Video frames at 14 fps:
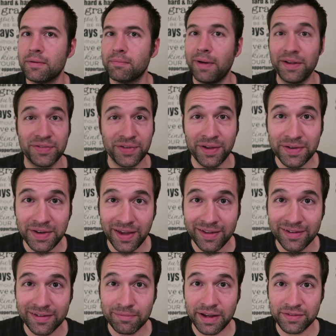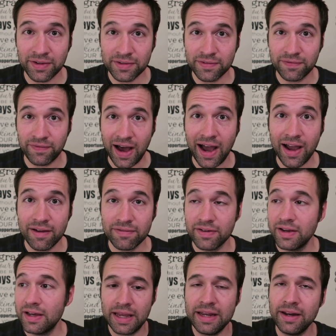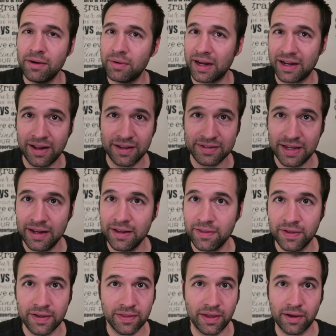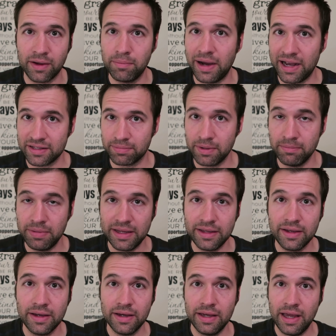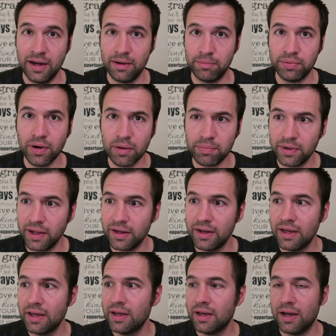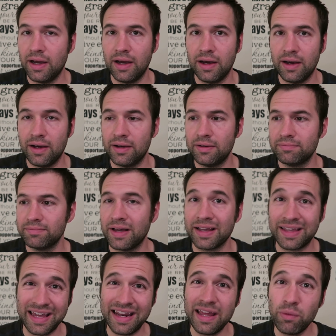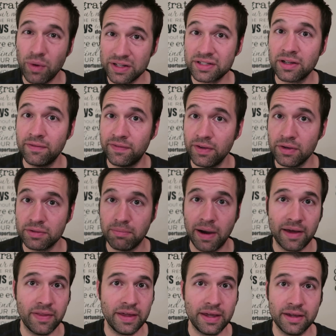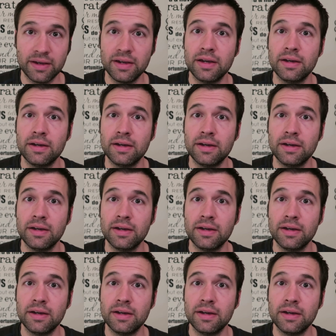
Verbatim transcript: My son didn't. My son's five. He didn't recognize anything that could possibly be inappropriate. Uh, again, he was confused by the